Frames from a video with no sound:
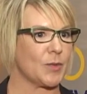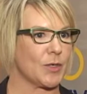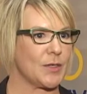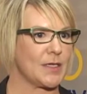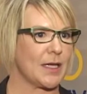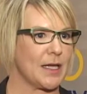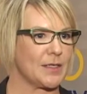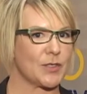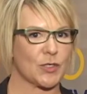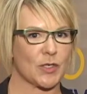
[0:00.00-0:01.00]
We're using a
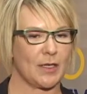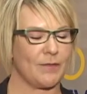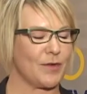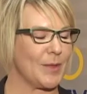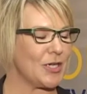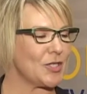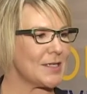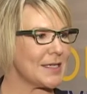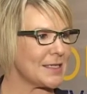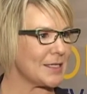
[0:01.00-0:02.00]
surgical information
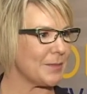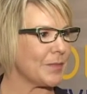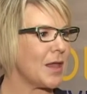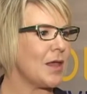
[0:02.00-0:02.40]
system,